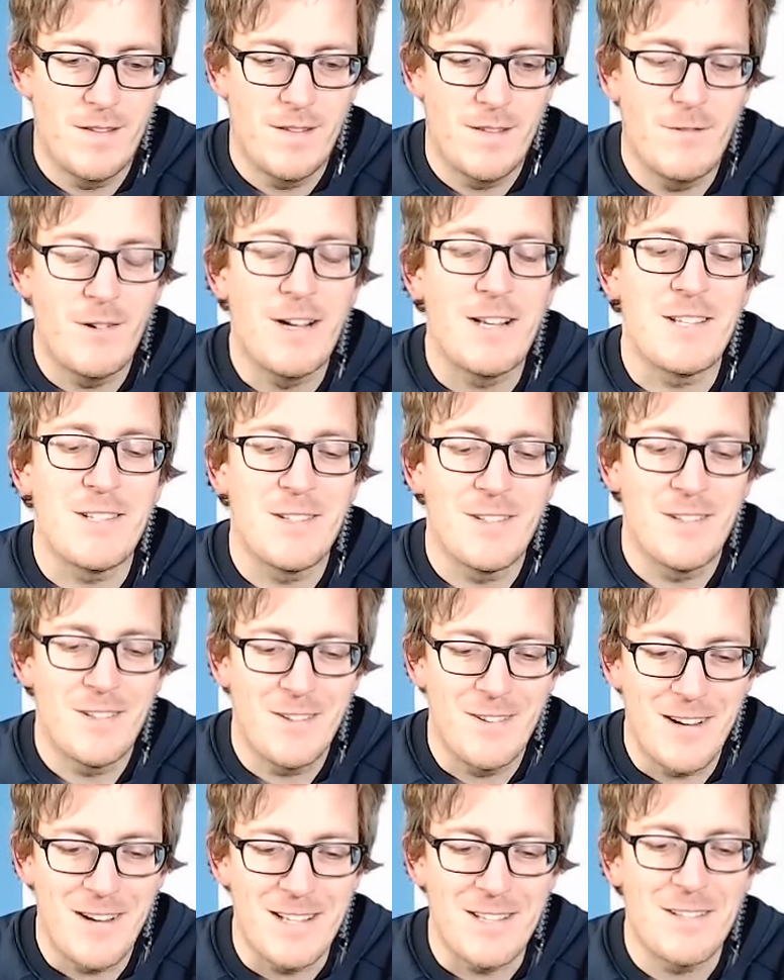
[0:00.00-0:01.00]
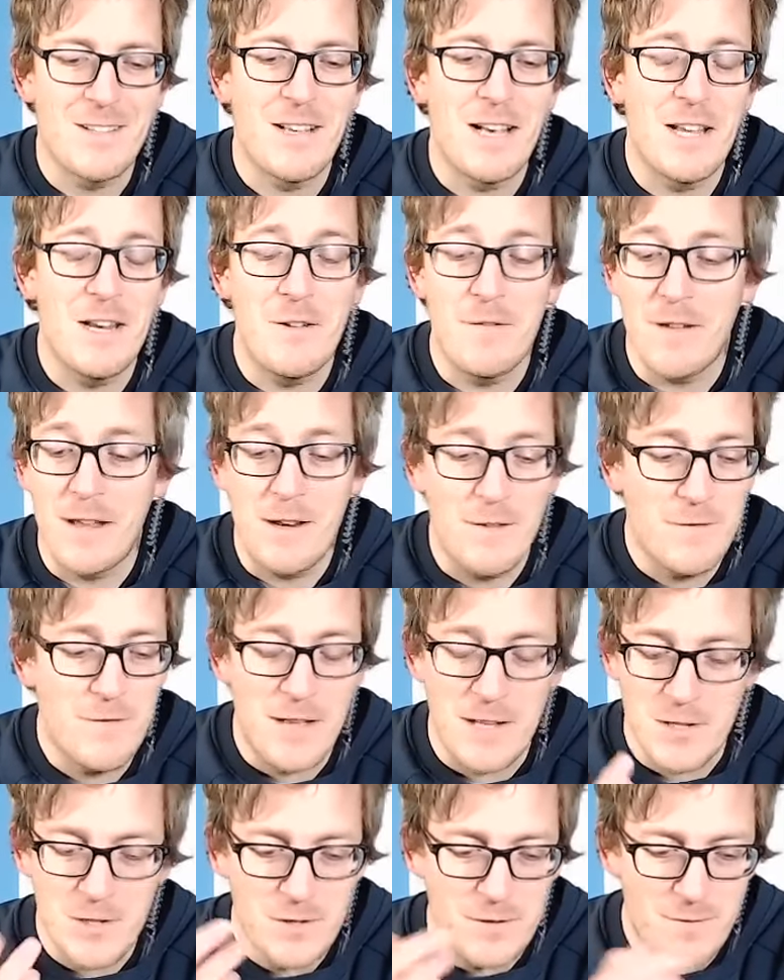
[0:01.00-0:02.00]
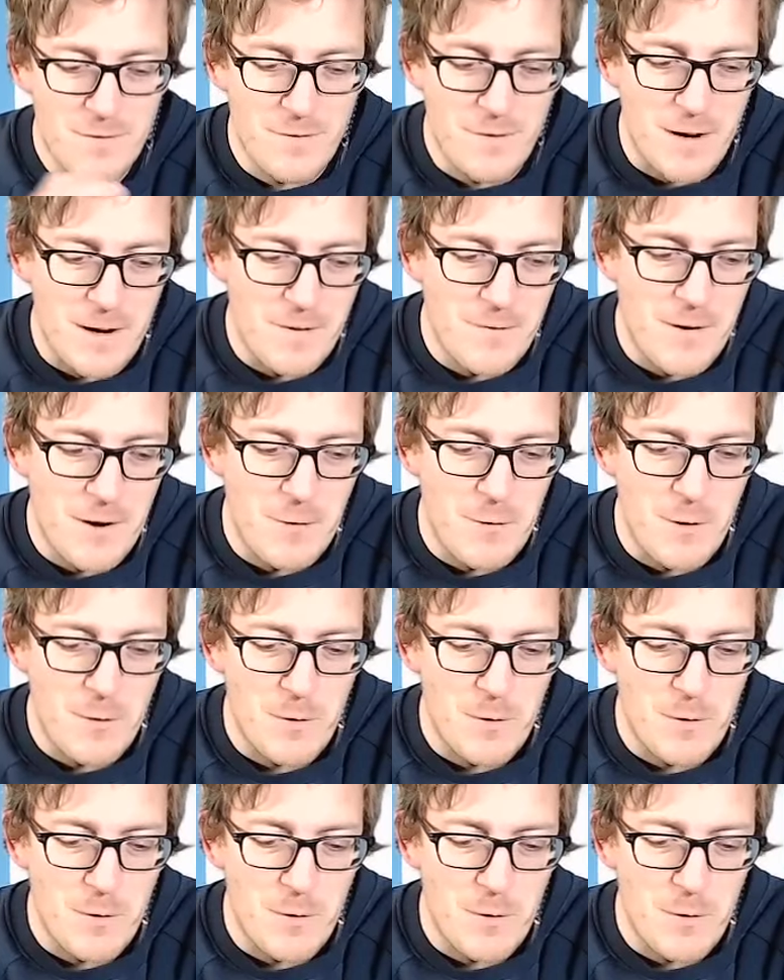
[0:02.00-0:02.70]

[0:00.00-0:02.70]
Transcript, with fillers: Right, and it fits very, very